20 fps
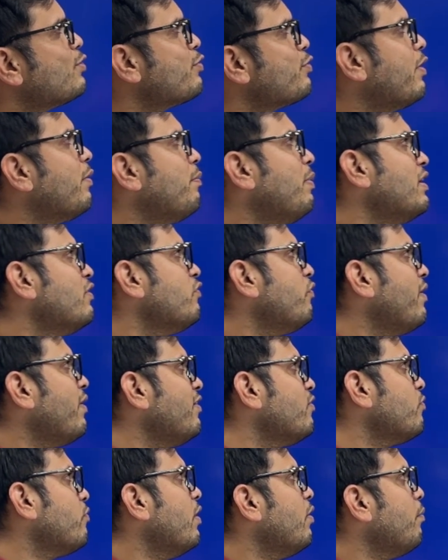square plus
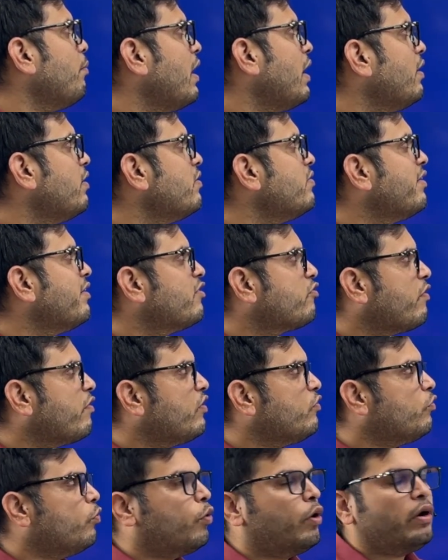5 square minus 6 square
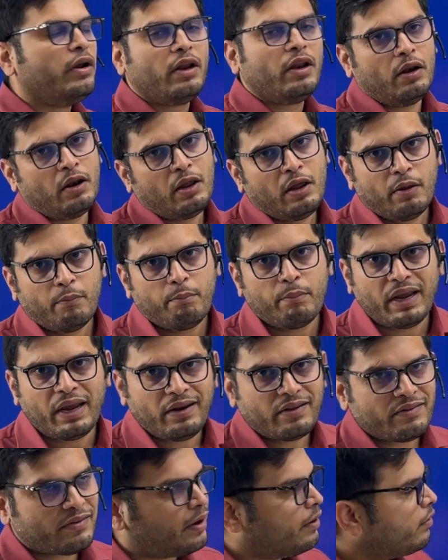so until
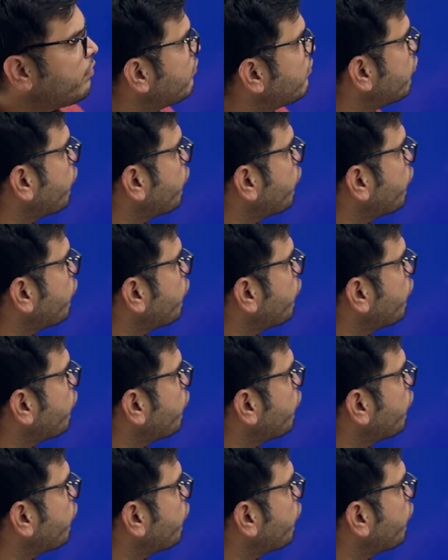minus 100